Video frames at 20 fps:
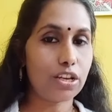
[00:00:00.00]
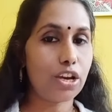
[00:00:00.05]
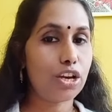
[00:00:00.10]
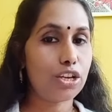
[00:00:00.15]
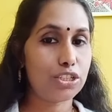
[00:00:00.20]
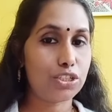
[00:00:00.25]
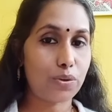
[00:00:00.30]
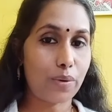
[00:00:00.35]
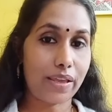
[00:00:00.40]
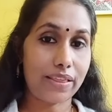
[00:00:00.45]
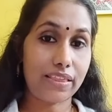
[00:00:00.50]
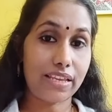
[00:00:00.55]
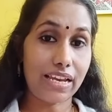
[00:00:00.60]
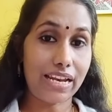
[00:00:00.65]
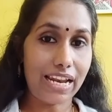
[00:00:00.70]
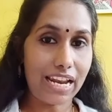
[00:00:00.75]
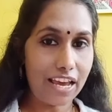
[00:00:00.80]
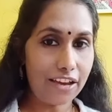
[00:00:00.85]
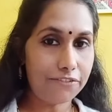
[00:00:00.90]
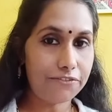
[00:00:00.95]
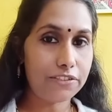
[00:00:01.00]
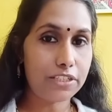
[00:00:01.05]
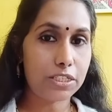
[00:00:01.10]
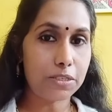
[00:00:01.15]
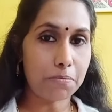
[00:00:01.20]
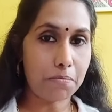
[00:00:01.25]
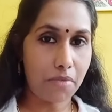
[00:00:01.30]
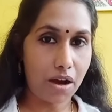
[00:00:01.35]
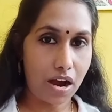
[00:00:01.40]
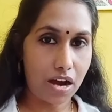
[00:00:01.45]
So at the left
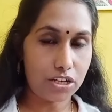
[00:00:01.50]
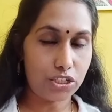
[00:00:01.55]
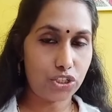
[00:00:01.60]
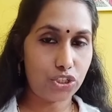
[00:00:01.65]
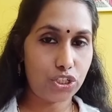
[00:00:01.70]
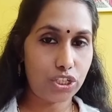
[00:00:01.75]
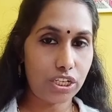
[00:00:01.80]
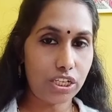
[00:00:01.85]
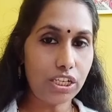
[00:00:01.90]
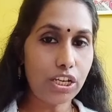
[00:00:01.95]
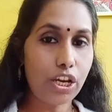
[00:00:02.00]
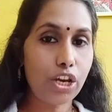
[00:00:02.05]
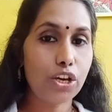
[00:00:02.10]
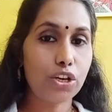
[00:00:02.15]
margin,